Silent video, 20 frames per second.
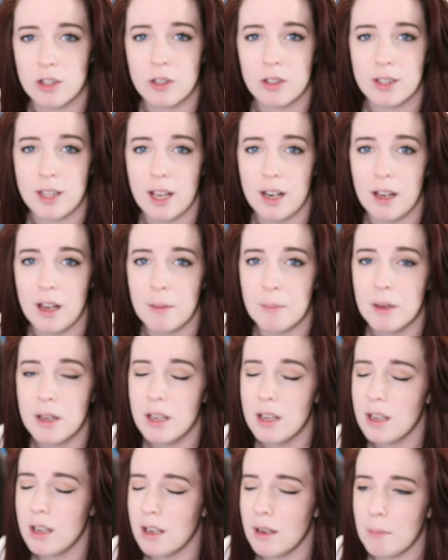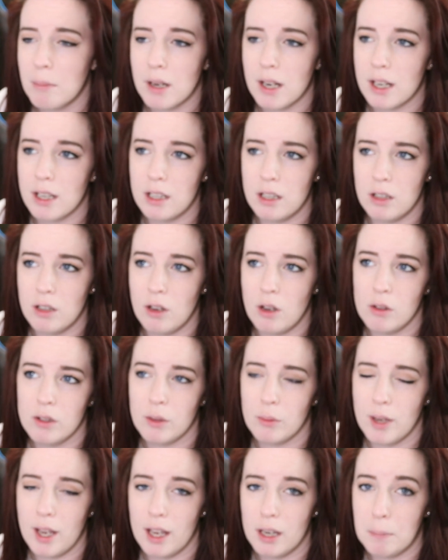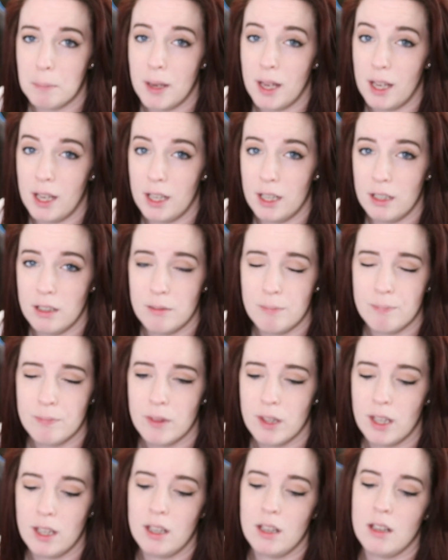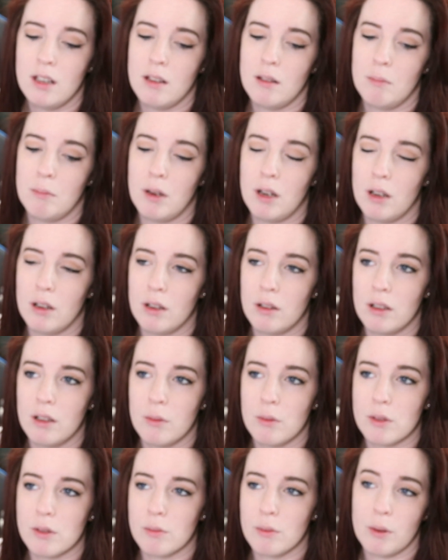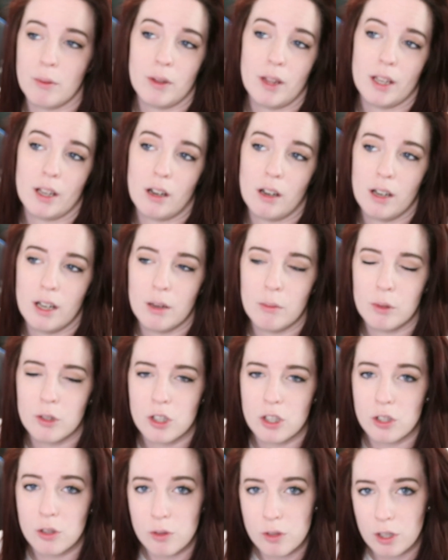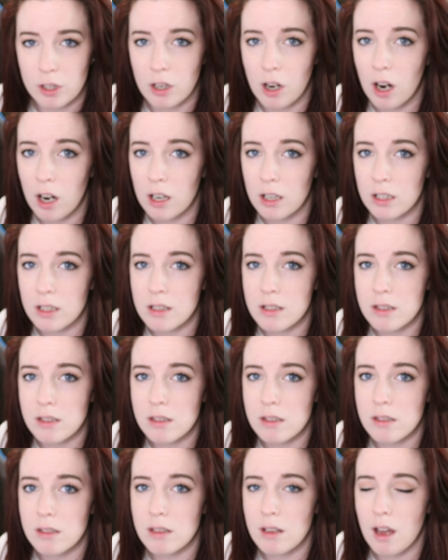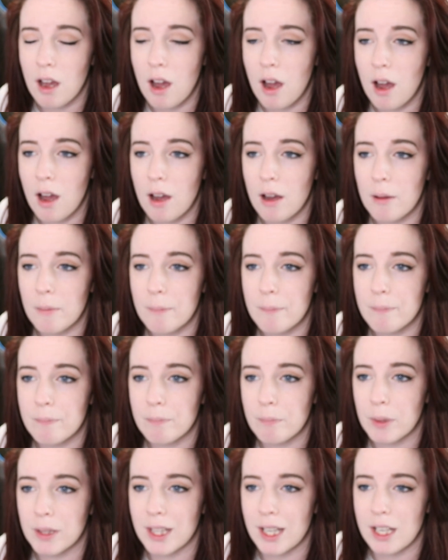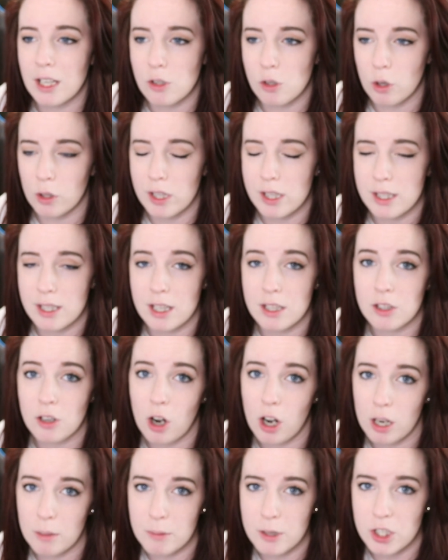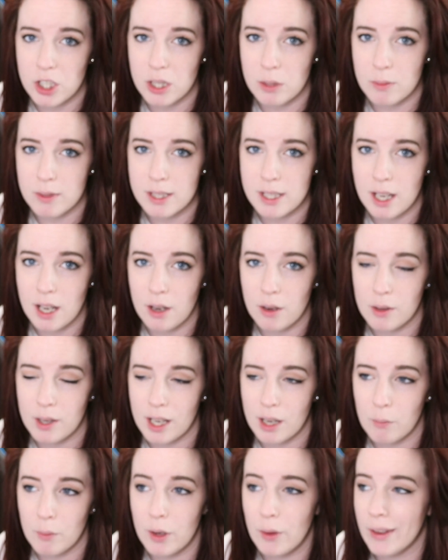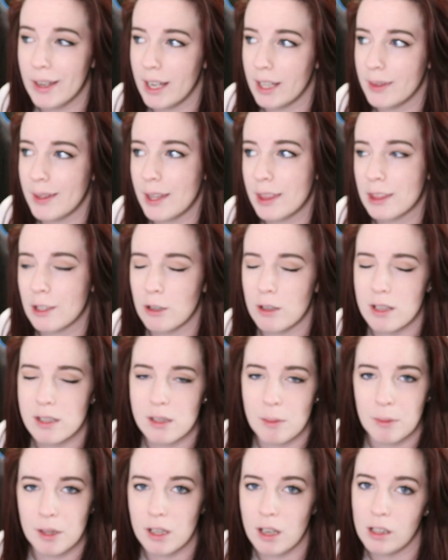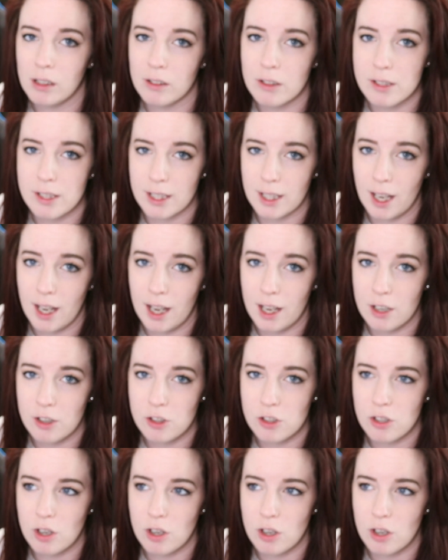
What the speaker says: and looked that up, but I didn't know that we had to pay. But we were like, all right, we'll just use our cards. But then he told us that his card machine was down and we only had like $30-something in cash.